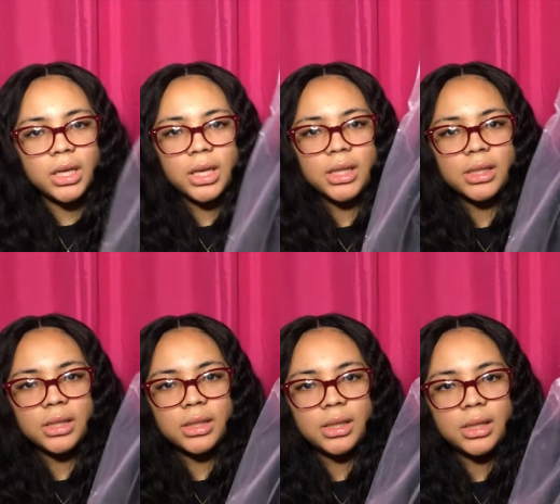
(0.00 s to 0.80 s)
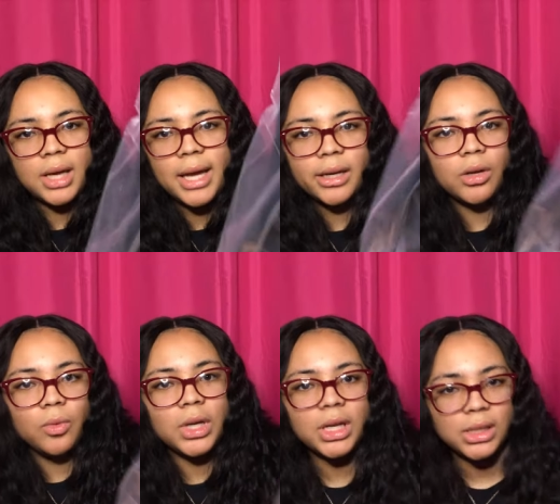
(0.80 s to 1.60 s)
density i didn't know
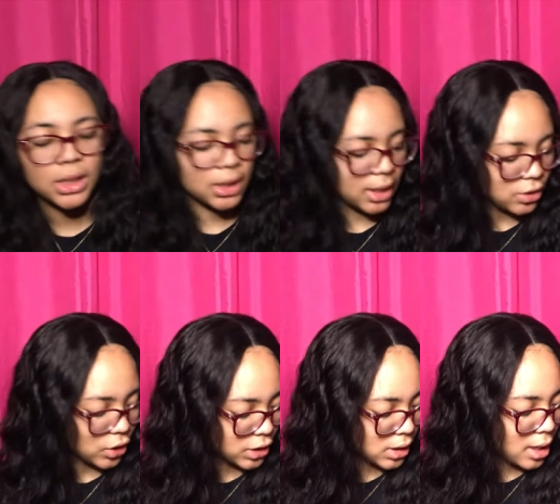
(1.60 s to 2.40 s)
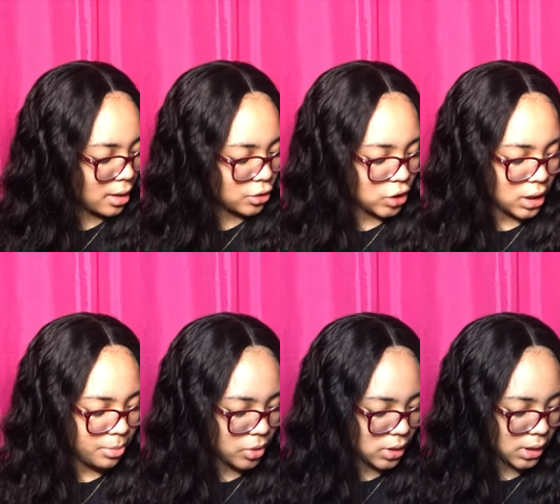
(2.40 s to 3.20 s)
what density it is so i just got
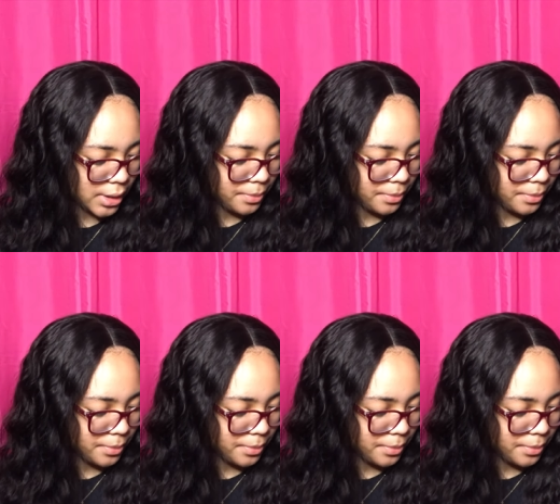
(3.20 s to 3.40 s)
180%